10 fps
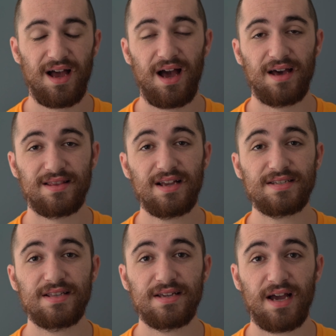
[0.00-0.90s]
And
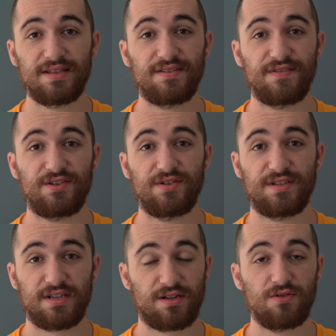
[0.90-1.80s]
lastly, and this feature
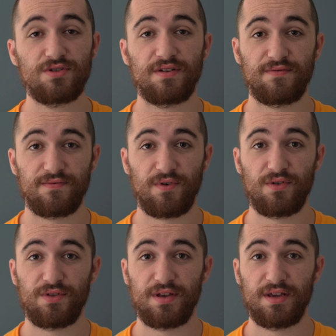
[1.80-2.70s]
is exclusive
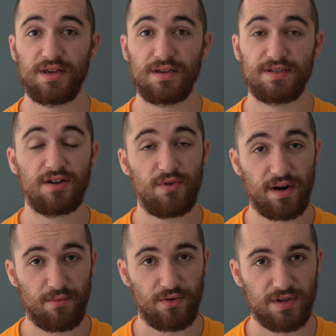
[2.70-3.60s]
for the
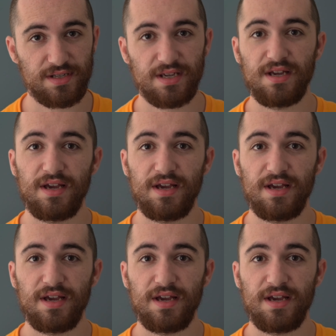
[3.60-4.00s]
cellular models,